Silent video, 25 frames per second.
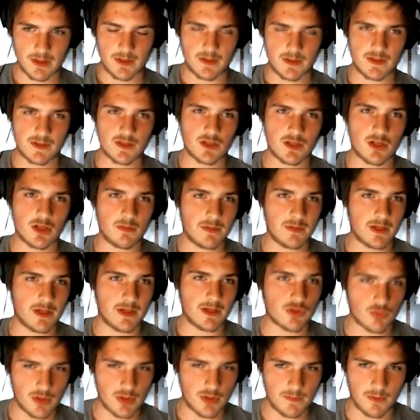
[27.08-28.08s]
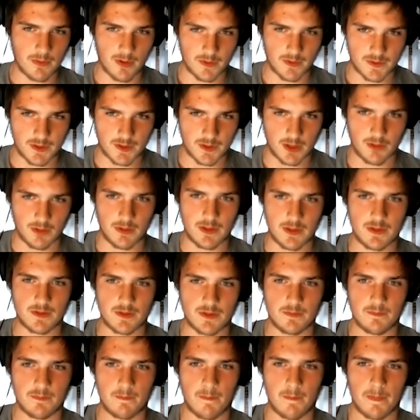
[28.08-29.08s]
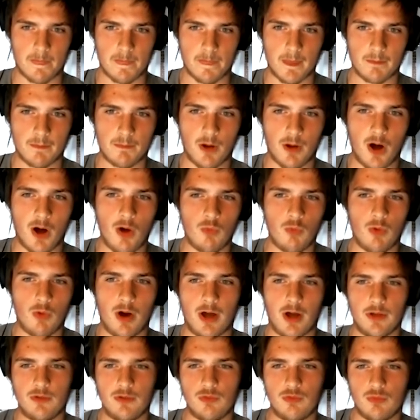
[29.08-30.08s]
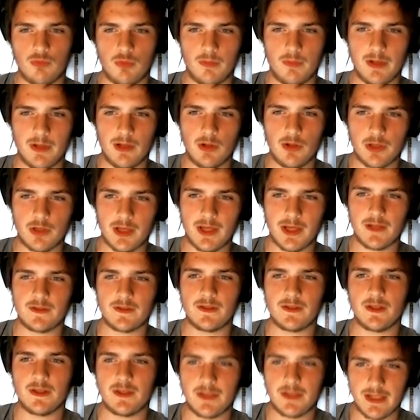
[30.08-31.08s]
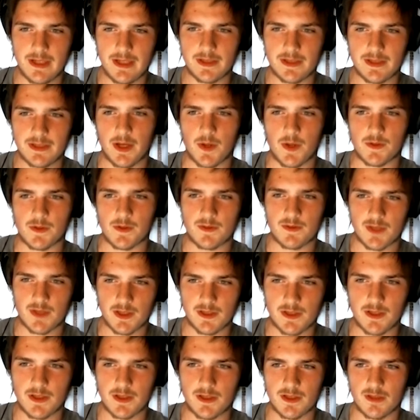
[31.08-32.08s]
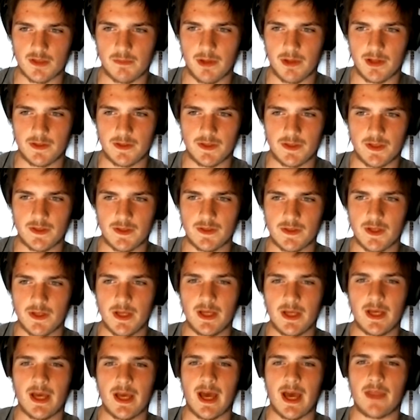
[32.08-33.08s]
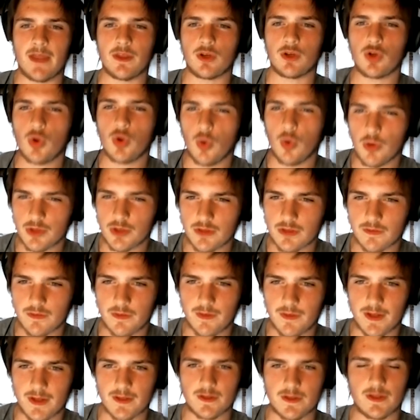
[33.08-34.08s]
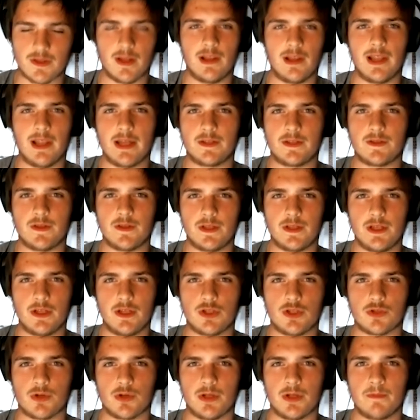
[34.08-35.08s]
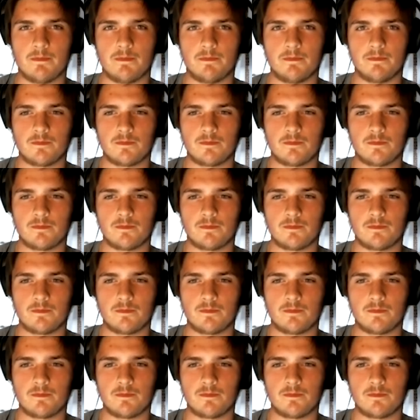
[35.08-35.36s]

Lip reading: This is going to be a three-part series. Part 1 will be looking into the details of sitting disabilities and the course of events that led to the injury.